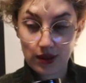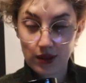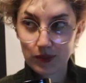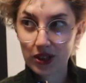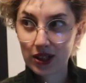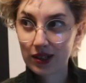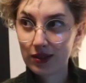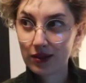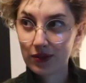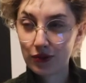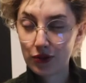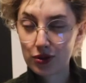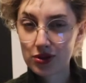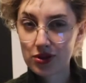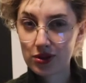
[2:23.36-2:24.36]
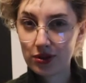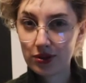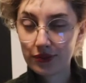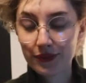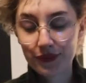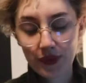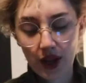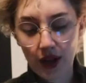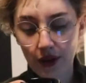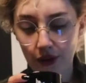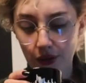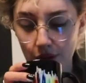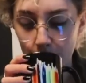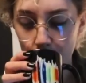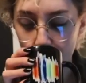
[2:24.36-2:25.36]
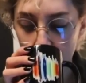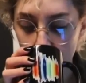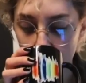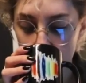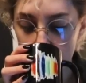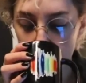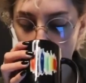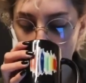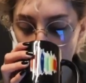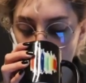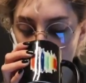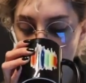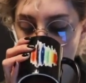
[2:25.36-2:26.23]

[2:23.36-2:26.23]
I'm not gonna force you. I don't know. Let's move on.